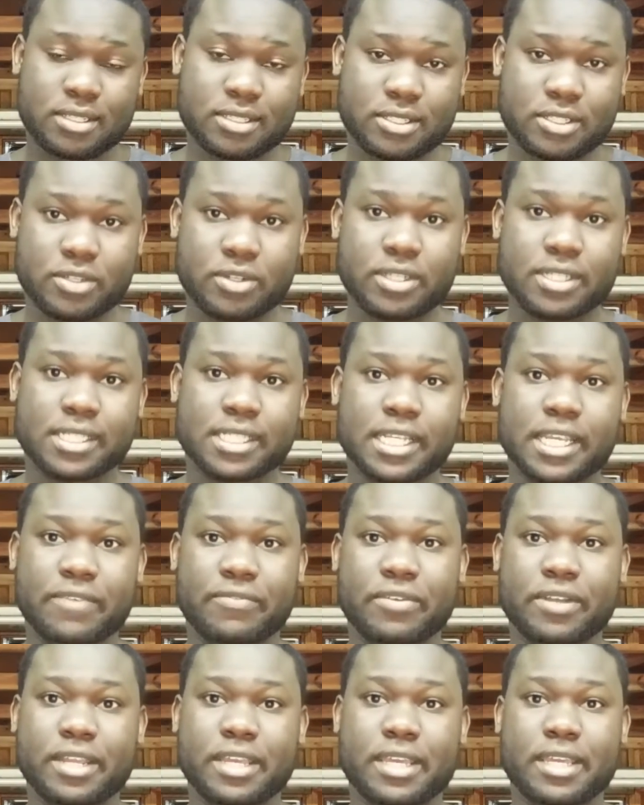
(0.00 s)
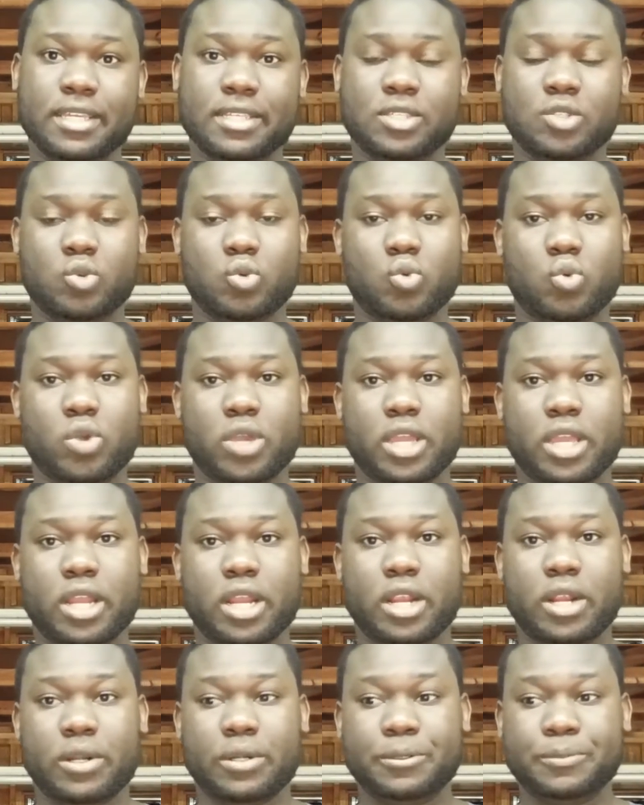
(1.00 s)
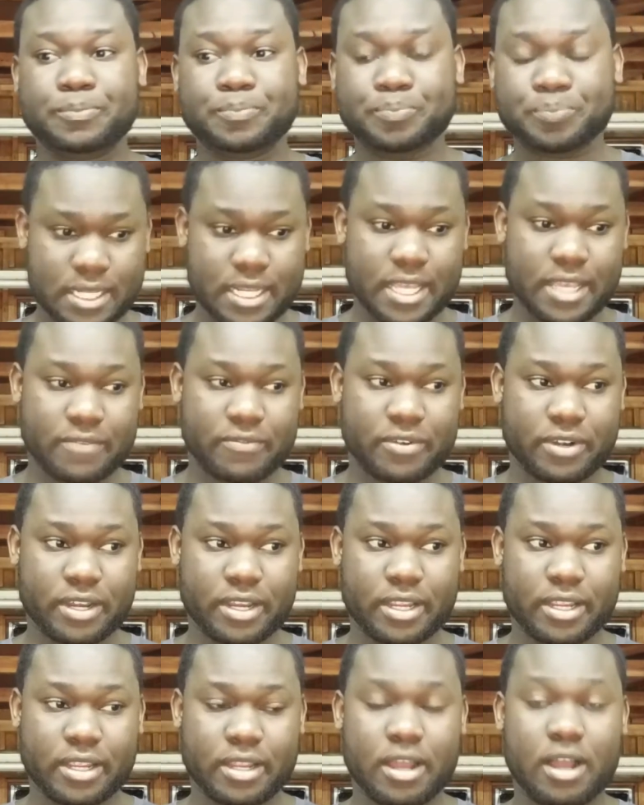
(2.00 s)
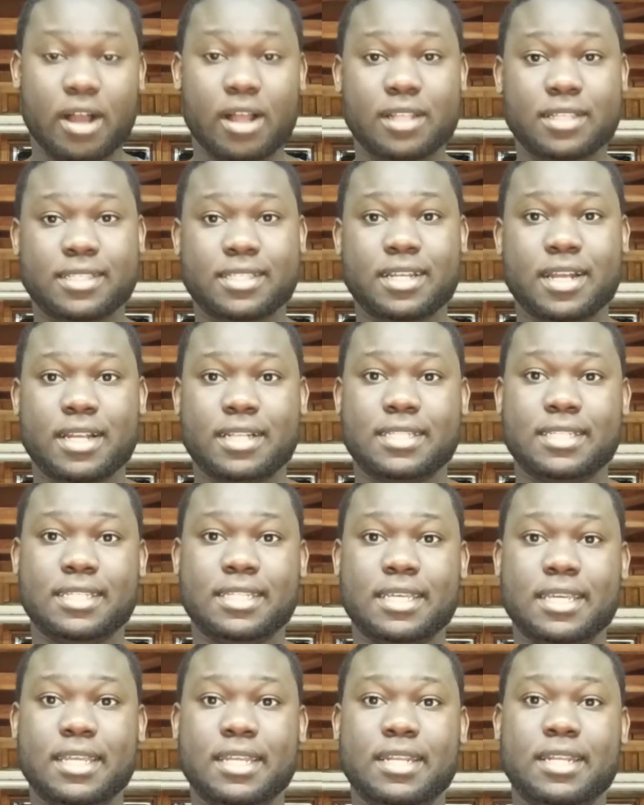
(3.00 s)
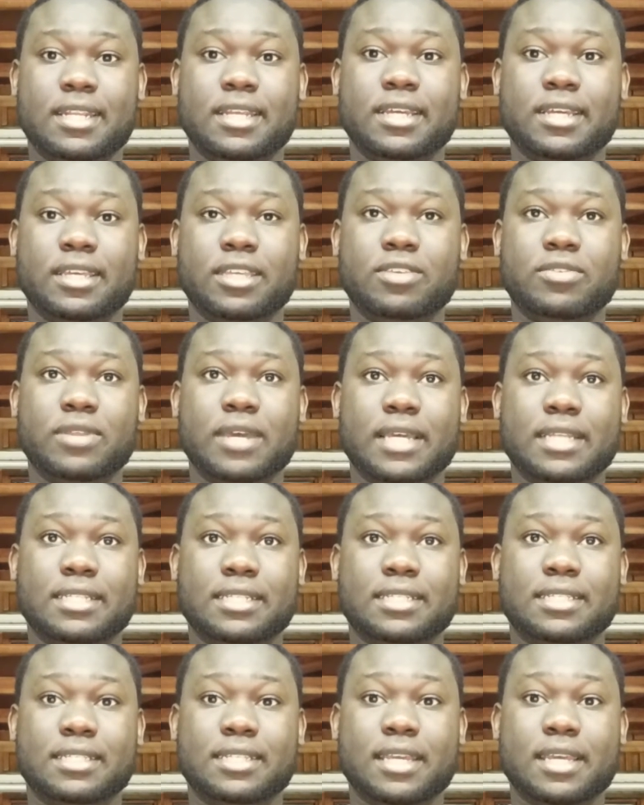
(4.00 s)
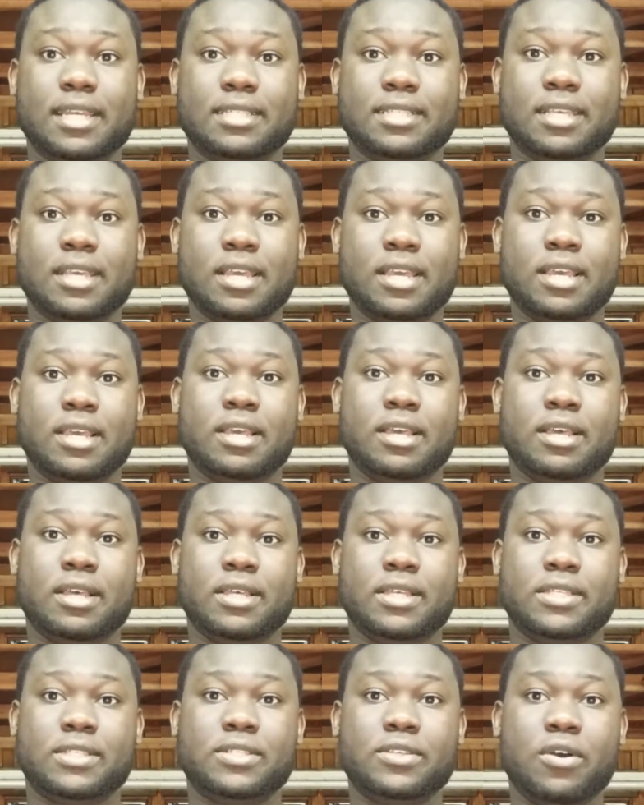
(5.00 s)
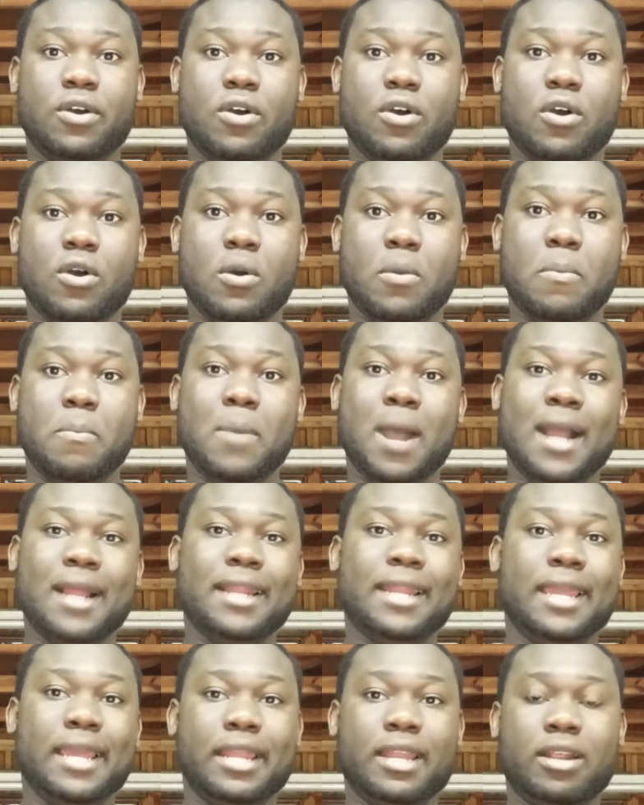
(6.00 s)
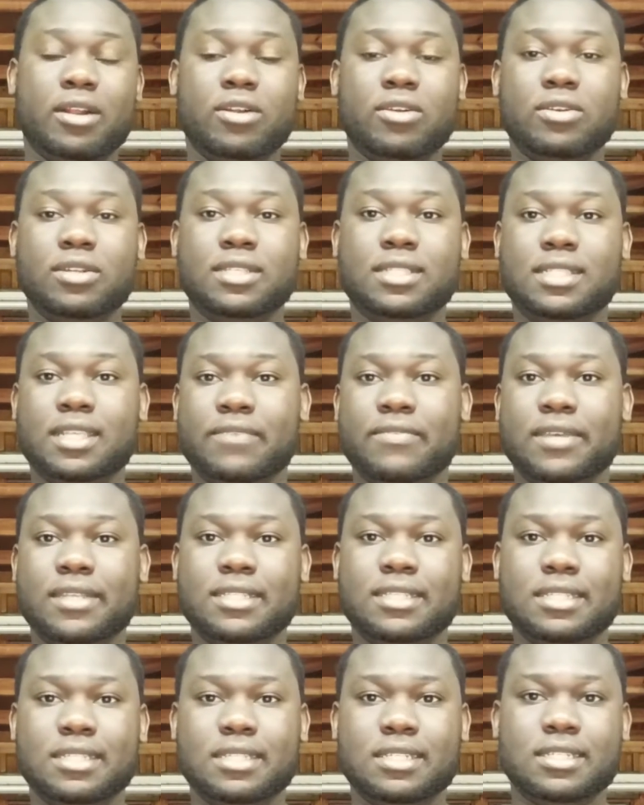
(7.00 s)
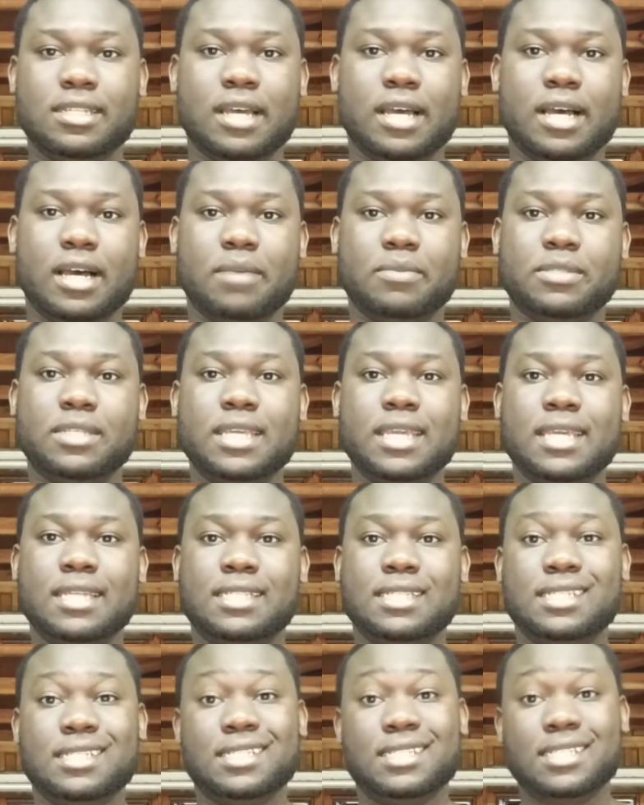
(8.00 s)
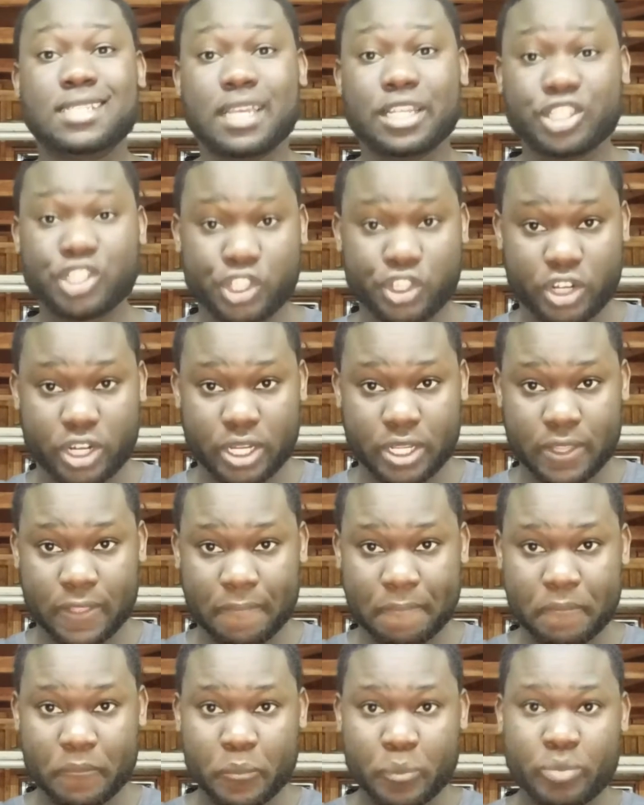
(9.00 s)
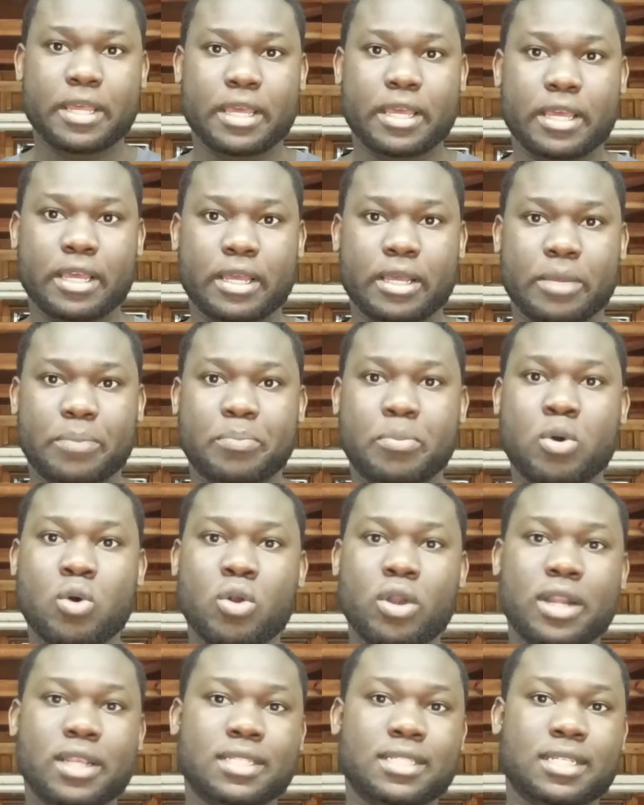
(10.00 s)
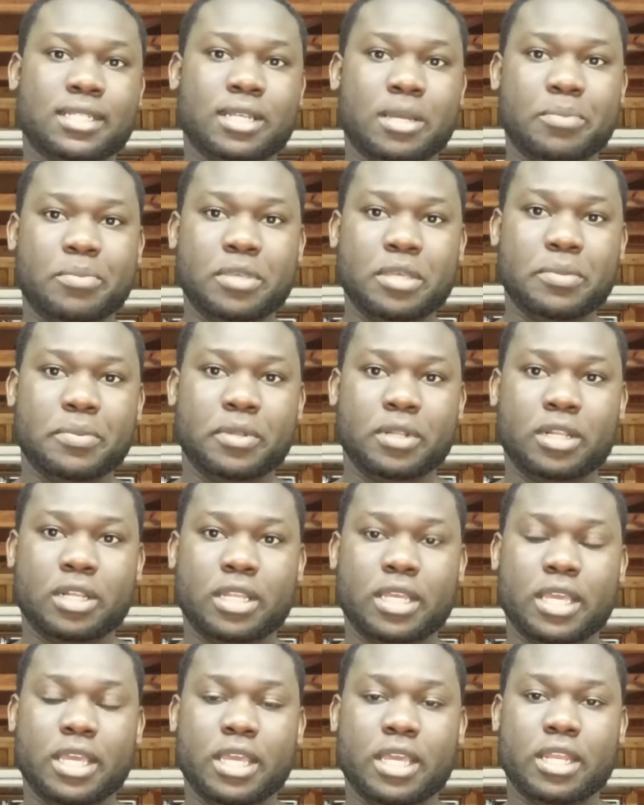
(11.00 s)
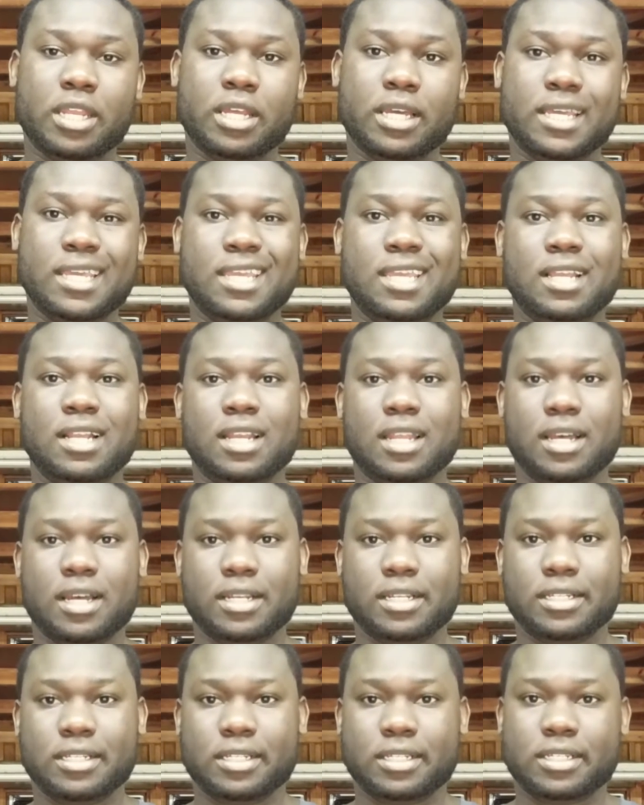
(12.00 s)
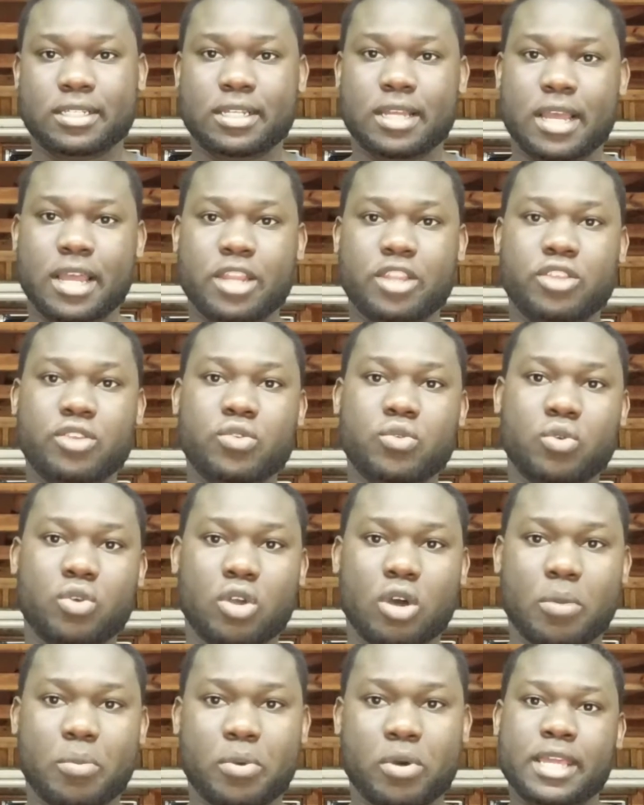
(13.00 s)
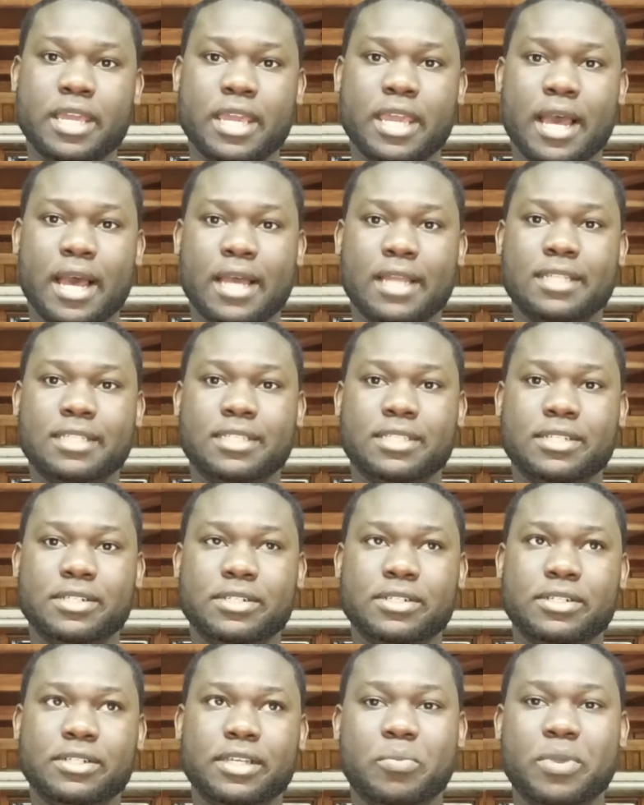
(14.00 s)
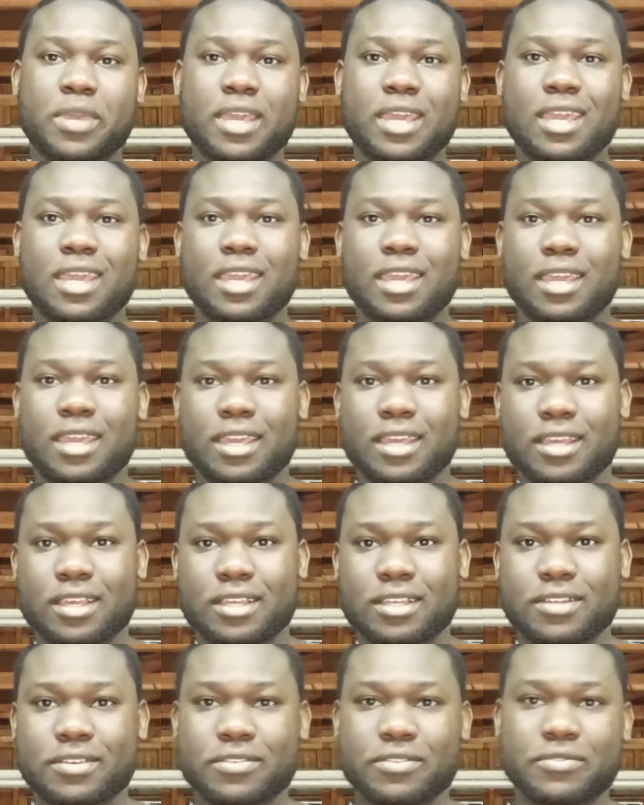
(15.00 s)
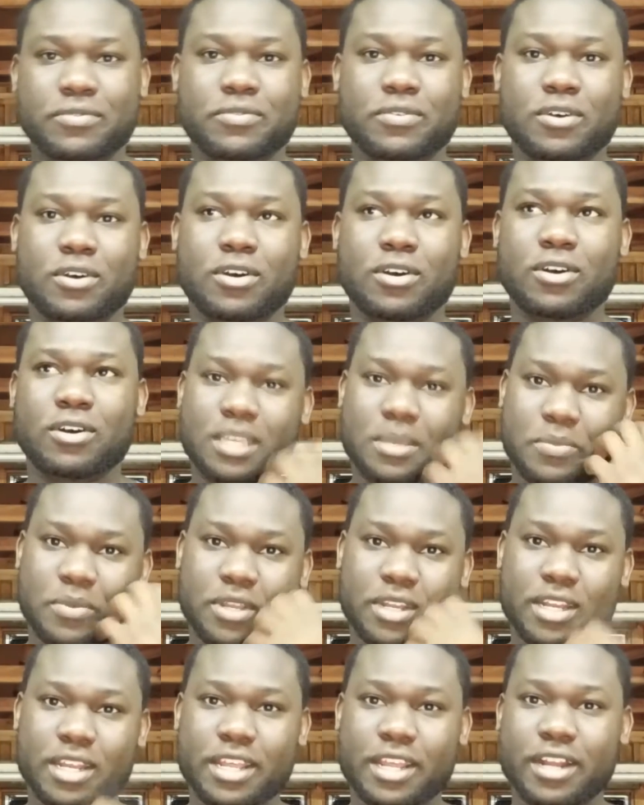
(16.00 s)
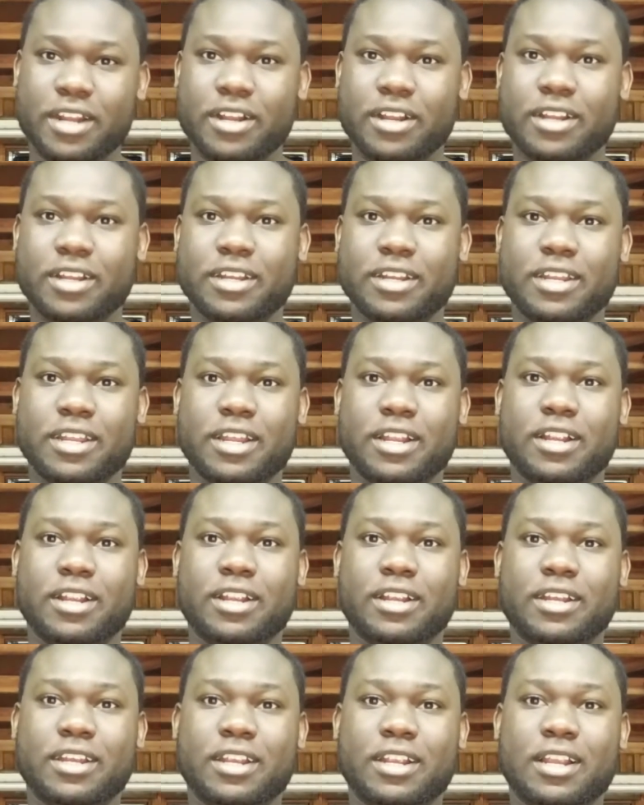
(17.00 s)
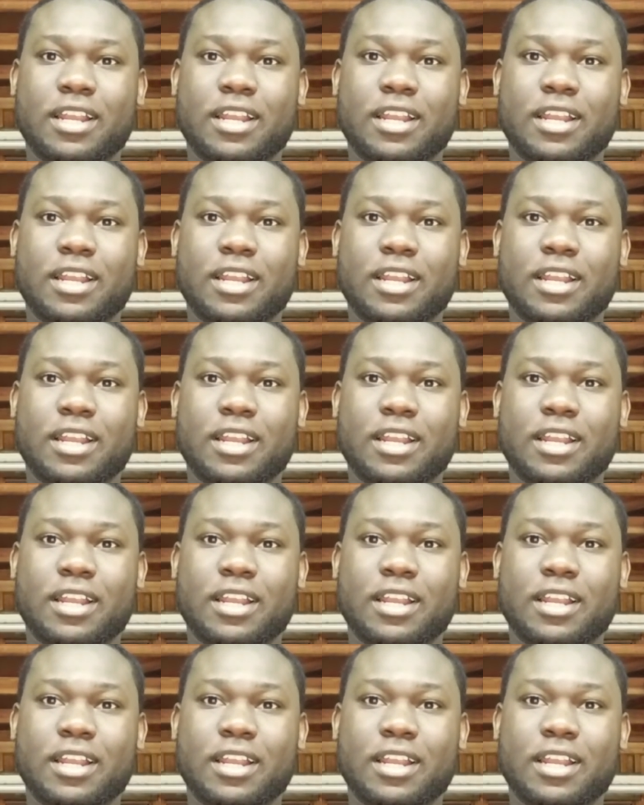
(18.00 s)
to the slavery days where slavery all started in the United States. So back then, around the 17th to 18th century, the poorer set of people in England and Europe, they had to pay for keeping their